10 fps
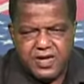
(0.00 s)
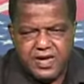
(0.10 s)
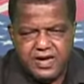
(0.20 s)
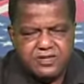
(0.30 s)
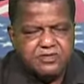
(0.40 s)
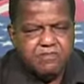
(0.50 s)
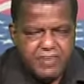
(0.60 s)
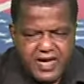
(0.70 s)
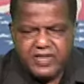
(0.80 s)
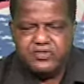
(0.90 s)
and the
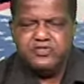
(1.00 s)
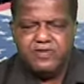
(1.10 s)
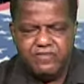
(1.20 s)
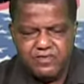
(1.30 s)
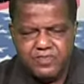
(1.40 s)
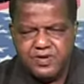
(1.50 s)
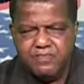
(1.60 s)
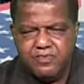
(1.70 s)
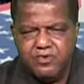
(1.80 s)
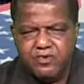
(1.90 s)
masses of the
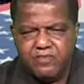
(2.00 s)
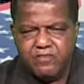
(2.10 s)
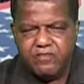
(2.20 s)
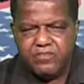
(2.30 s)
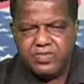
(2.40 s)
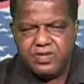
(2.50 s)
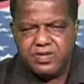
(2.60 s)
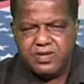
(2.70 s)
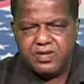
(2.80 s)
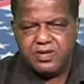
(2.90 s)
people
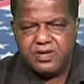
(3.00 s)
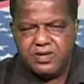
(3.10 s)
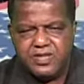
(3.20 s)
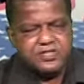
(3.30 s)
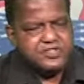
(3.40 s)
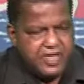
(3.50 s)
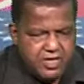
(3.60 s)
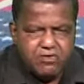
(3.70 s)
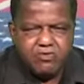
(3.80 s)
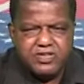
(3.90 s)

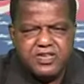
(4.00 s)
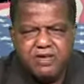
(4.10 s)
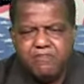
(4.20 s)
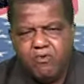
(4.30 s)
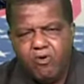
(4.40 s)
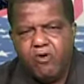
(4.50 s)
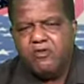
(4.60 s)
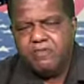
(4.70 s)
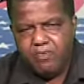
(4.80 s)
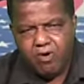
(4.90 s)
continually get
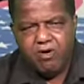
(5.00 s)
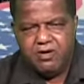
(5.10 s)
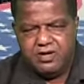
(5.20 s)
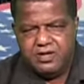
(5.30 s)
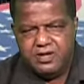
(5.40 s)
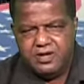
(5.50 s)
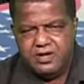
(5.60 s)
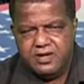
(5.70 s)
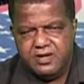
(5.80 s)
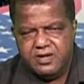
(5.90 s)
poorer and poorer.
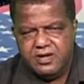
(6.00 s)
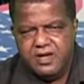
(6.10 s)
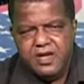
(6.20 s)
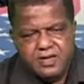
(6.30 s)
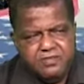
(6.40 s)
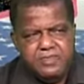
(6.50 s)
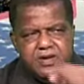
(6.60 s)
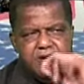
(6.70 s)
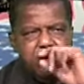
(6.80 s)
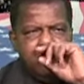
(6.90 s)

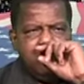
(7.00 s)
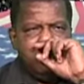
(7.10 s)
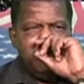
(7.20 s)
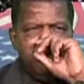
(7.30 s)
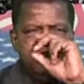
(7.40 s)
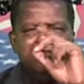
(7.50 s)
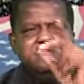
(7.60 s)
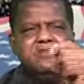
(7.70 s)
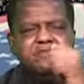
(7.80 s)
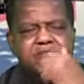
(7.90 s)
Now, one of
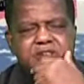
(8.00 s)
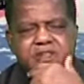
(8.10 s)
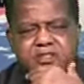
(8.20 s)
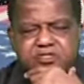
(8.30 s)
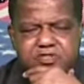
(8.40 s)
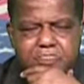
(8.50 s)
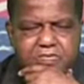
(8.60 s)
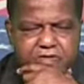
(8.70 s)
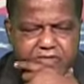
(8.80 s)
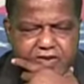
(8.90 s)
the things
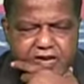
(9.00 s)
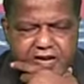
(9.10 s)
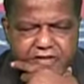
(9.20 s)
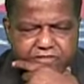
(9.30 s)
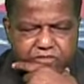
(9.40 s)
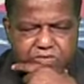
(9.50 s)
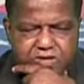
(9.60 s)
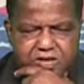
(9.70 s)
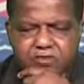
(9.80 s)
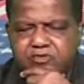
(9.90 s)
that
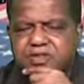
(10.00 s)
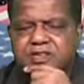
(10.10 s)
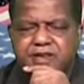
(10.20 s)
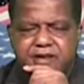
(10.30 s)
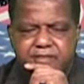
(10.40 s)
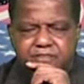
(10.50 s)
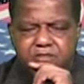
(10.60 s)
Hillary camp,